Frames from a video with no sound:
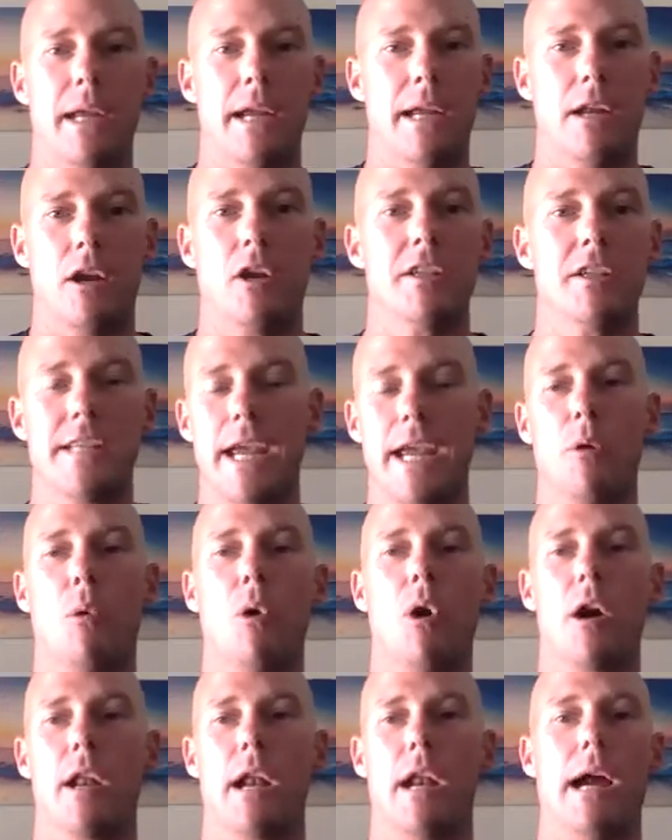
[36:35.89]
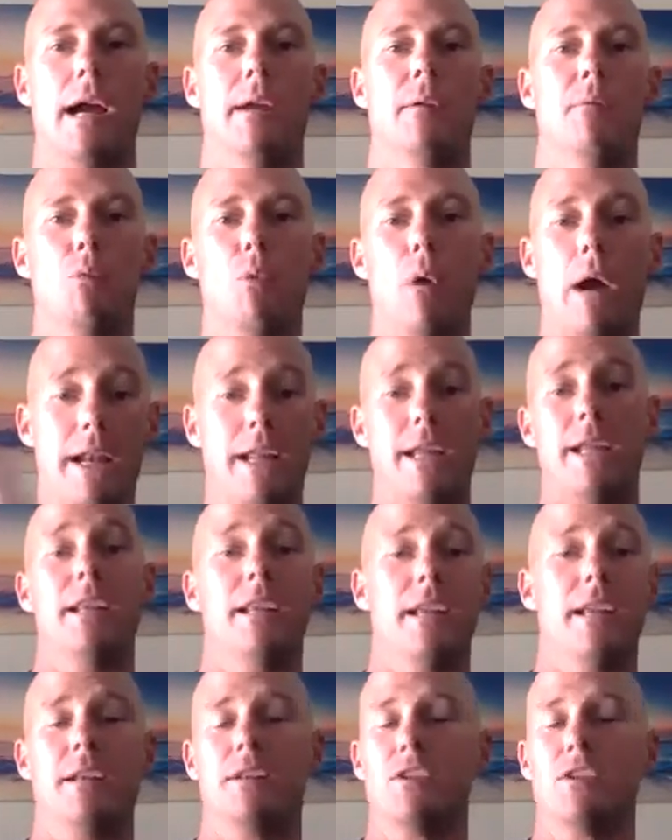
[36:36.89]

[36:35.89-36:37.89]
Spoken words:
And on day 1, I went in and